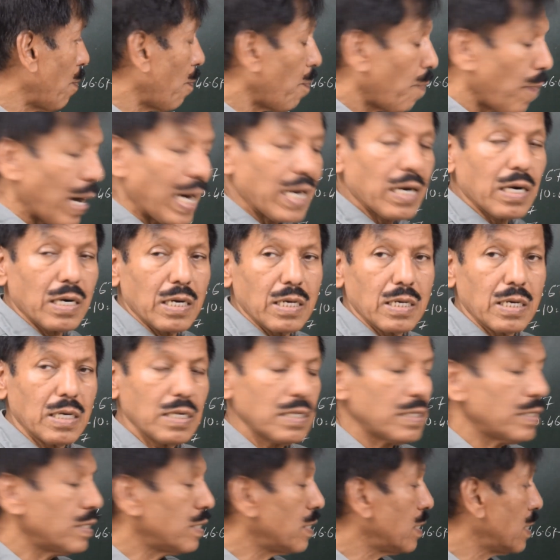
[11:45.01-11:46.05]
parallel
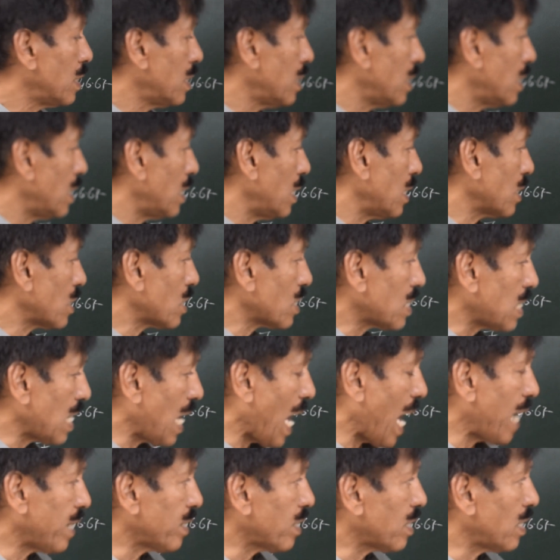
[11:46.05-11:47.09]

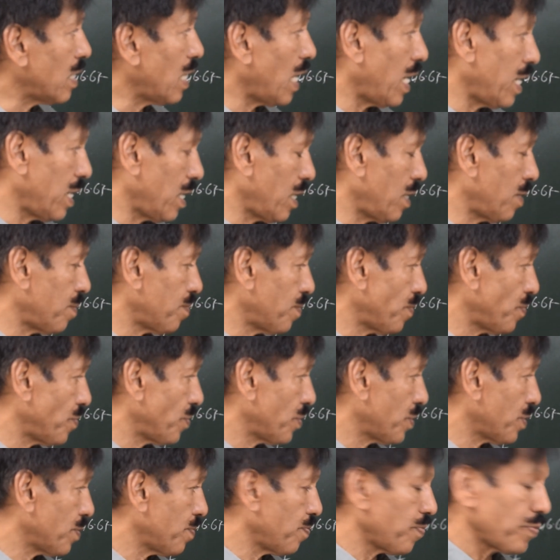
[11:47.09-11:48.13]
slant
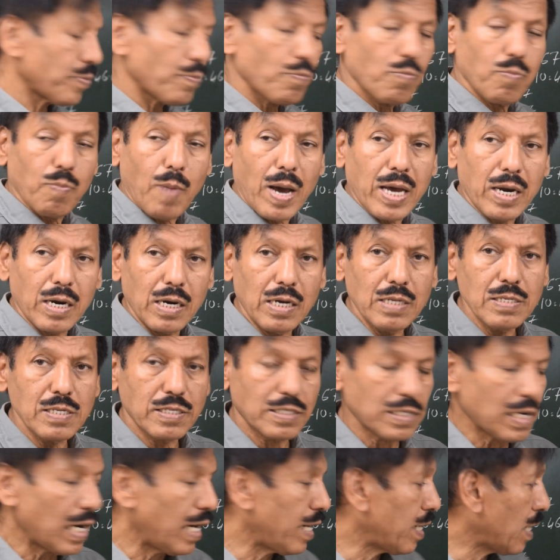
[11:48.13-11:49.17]
lines,
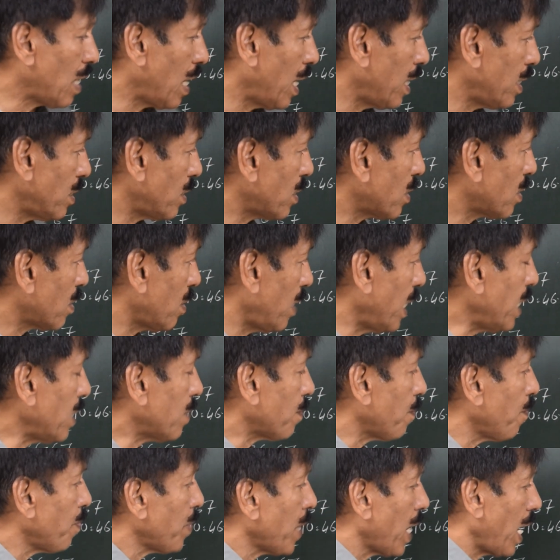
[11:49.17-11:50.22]
right?
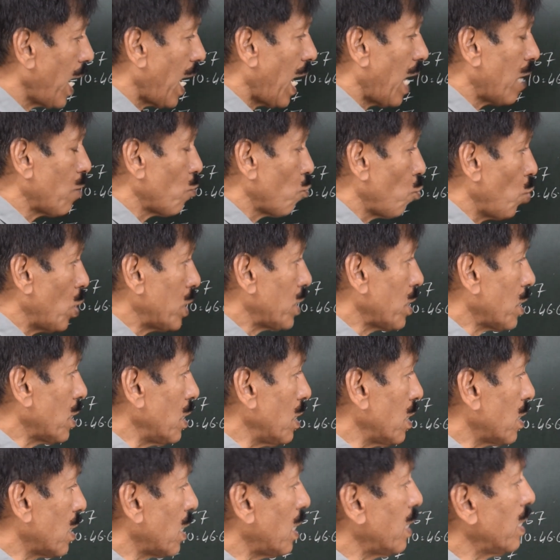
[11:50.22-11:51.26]
And vertical
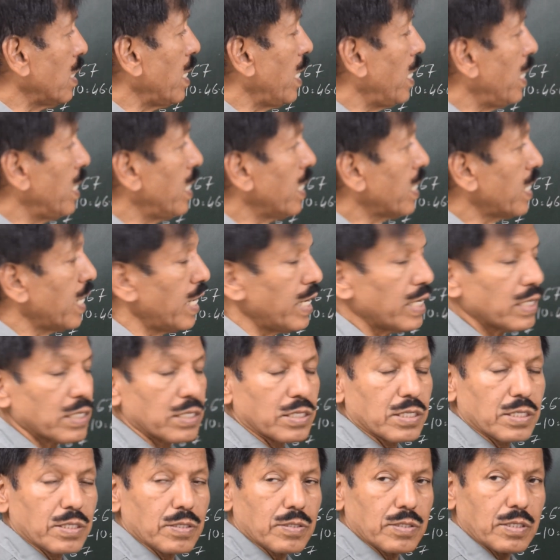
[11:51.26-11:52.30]
run
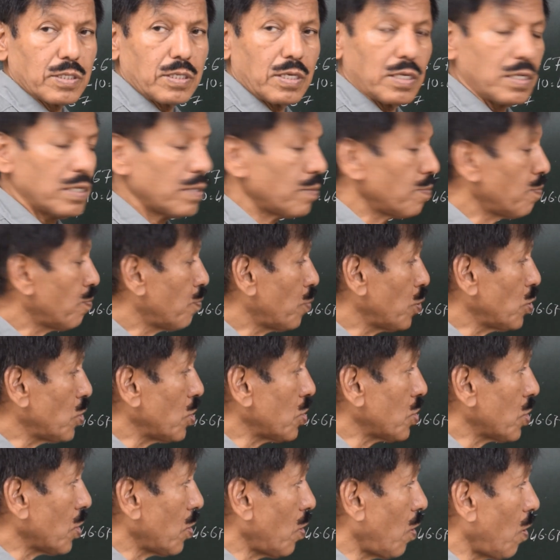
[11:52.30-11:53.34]
indicates the
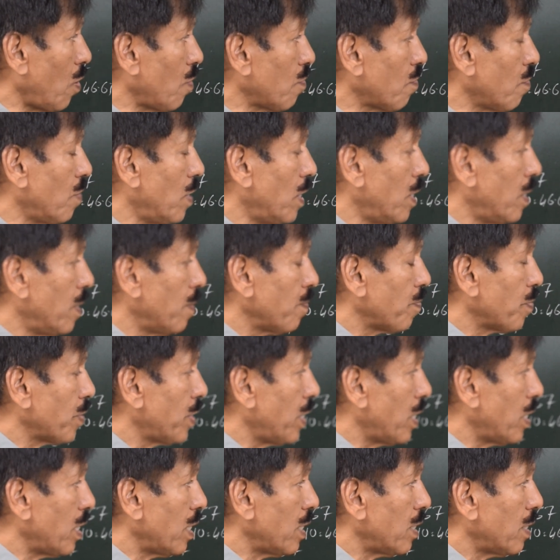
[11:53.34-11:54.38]
position of
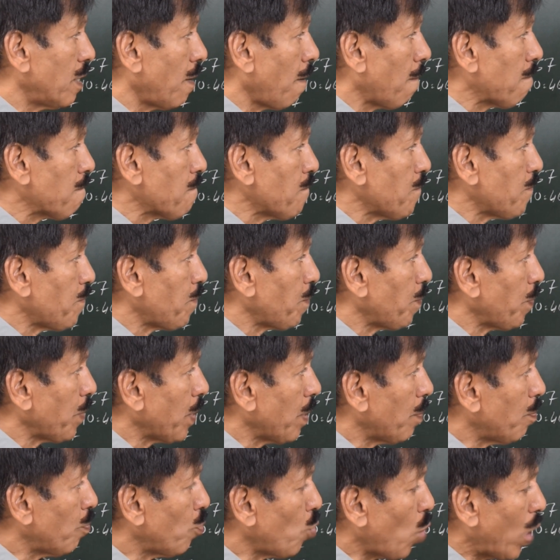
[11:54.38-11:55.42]
the
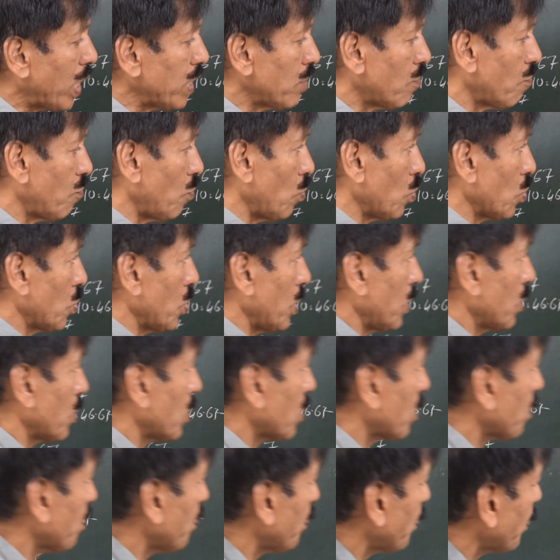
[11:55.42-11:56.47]
point
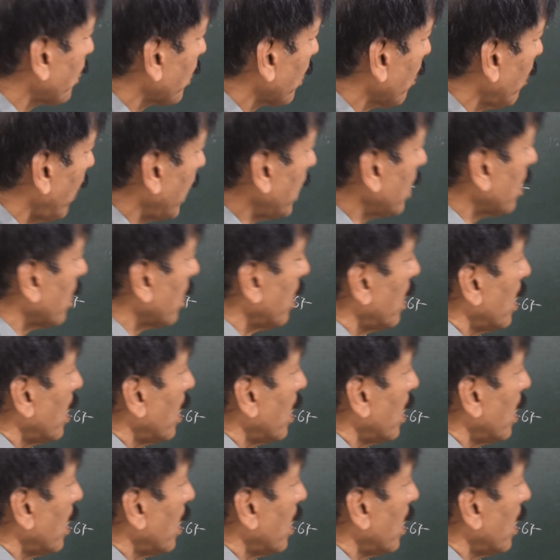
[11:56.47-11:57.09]
forces, right?